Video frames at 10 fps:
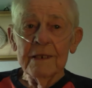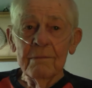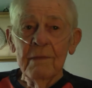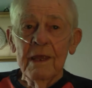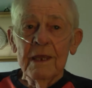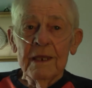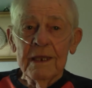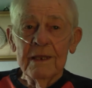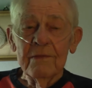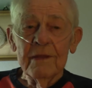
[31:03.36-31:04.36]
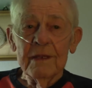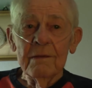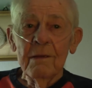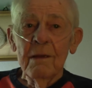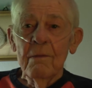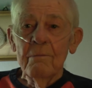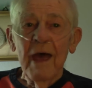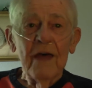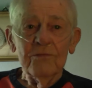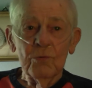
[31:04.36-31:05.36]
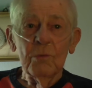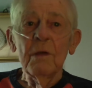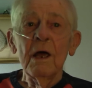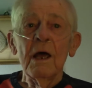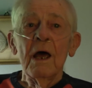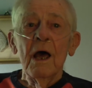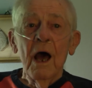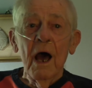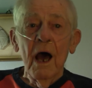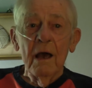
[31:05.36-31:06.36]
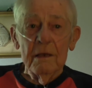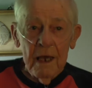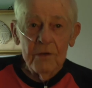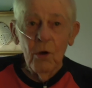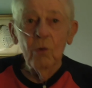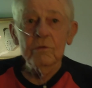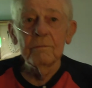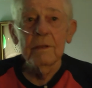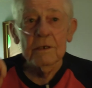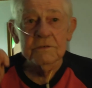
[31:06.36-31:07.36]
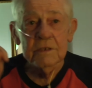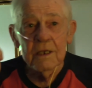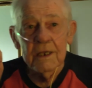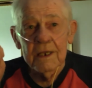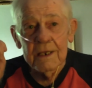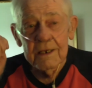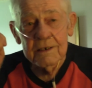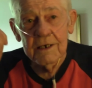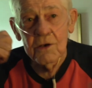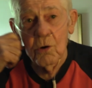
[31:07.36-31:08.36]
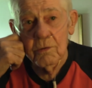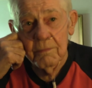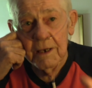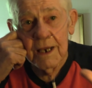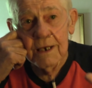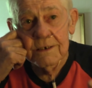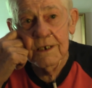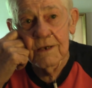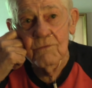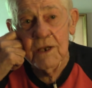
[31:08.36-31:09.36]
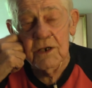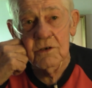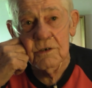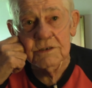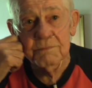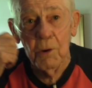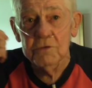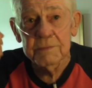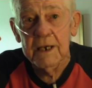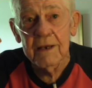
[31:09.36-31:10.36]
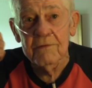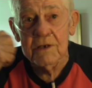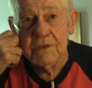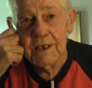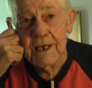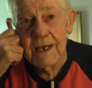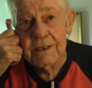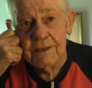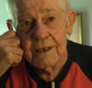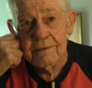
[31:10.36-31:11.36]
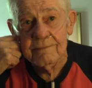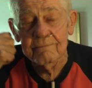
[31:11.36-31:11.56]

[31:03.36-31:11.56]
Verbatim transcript: in the, in the bathroom uh, got hold of him, because he got hold of my I D, and he could expose me to everything and anything.